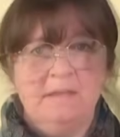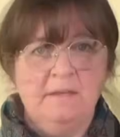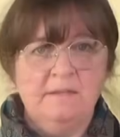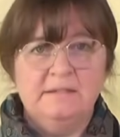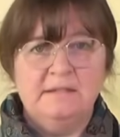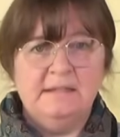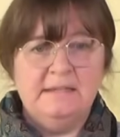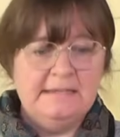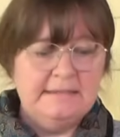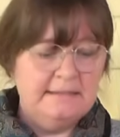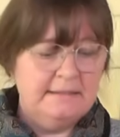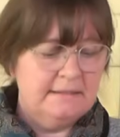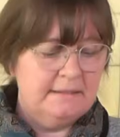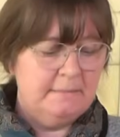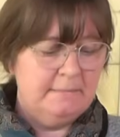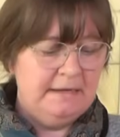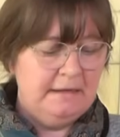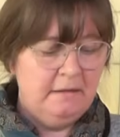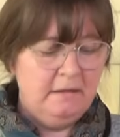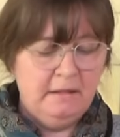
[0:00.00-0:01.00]
So these are
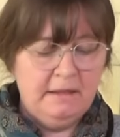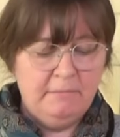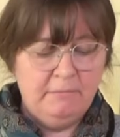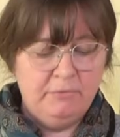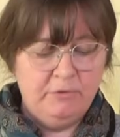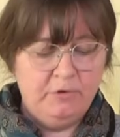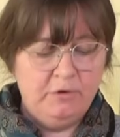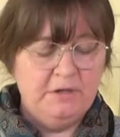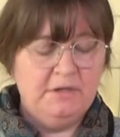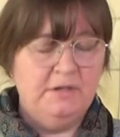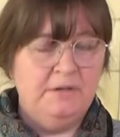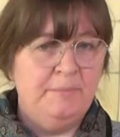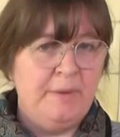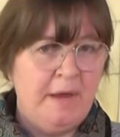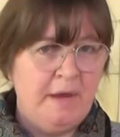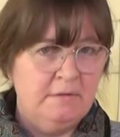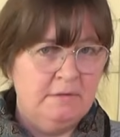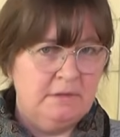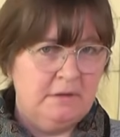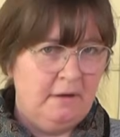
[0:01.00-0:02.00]
some little embroidered
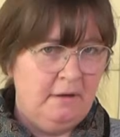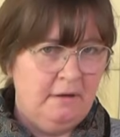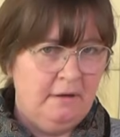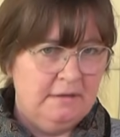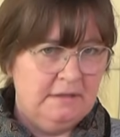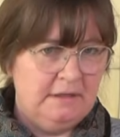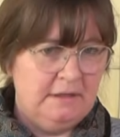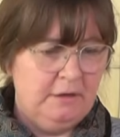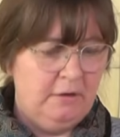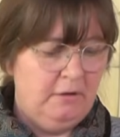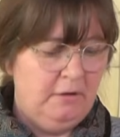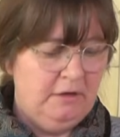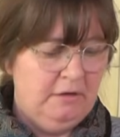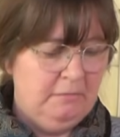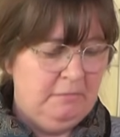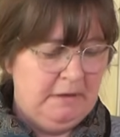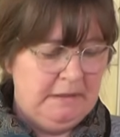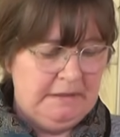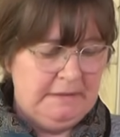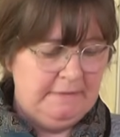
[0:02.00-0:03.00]
postcards I got. You
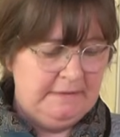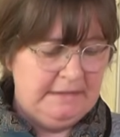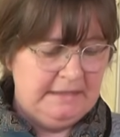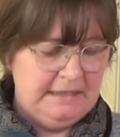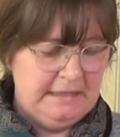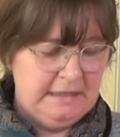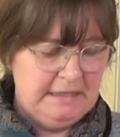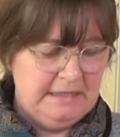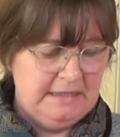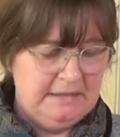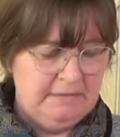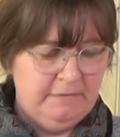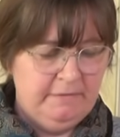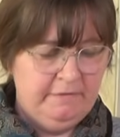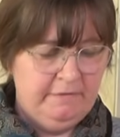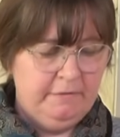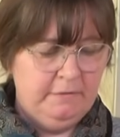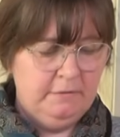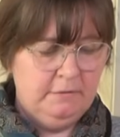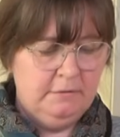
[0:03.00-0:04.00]
might have seen these
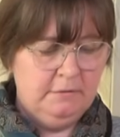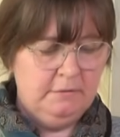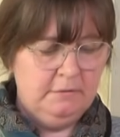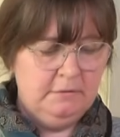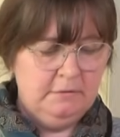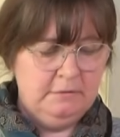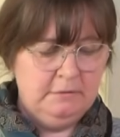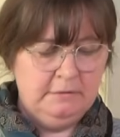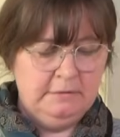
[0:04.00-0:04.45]
before.